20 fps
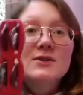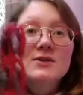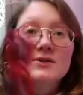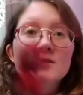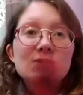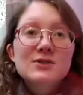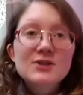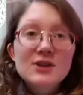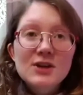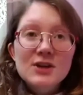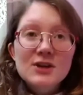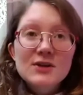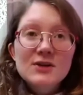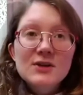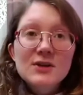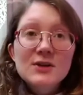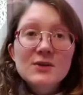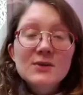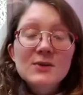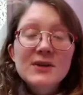two.
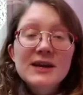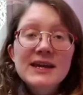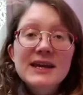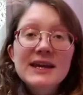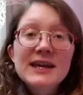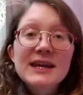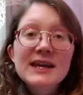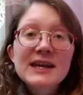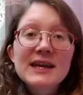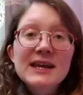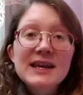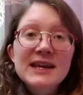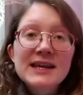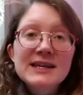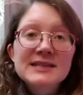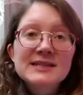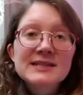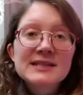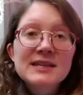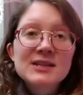We
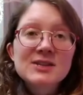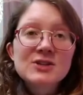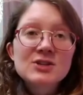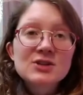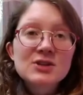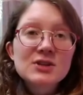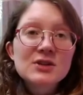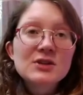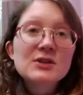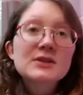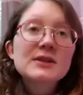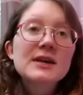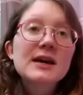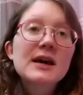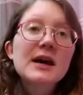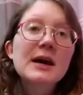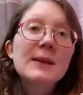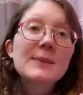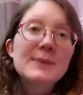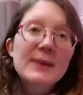listen to
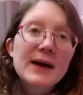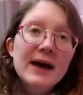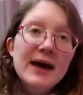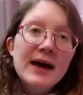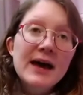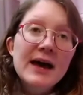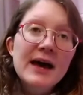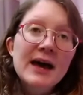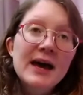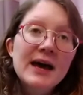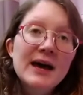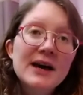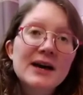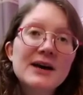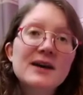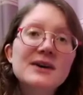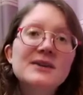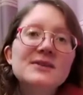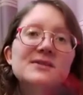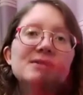the
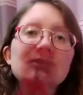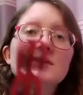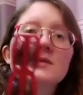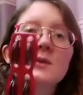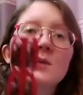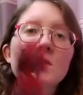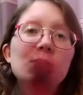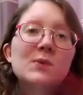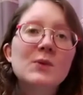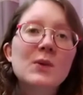bells.